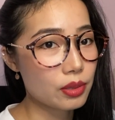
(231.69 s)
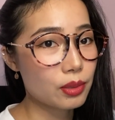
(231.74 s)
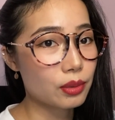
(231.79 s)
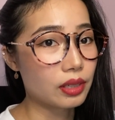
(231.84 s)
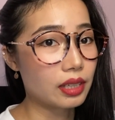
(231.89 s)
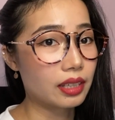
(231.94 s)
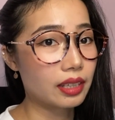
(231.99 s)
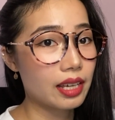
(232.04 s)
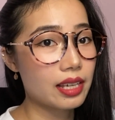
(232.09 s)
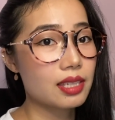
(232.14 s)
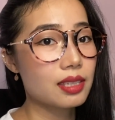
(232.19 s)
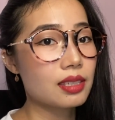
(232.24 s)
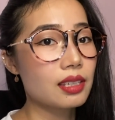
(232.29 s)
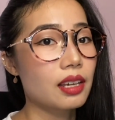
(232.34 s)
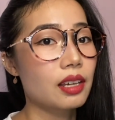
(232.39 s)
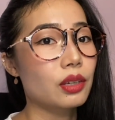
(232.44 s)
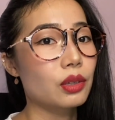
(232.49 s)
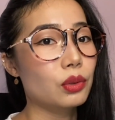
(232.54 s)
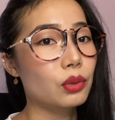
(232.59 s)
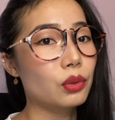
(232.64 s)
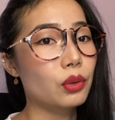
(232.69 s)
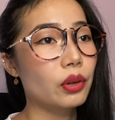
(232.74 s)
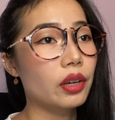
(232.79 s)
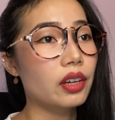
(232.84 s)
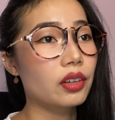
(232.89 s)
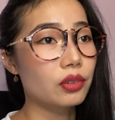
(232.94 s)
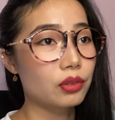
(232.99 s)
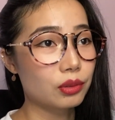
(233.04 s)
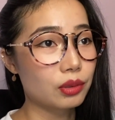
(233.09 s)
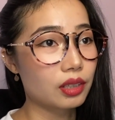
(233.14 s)
so in case you go
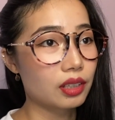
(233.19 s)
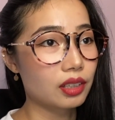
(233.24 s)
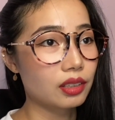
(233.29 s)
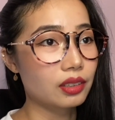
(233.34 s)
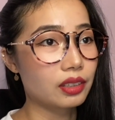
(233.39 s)
and Google,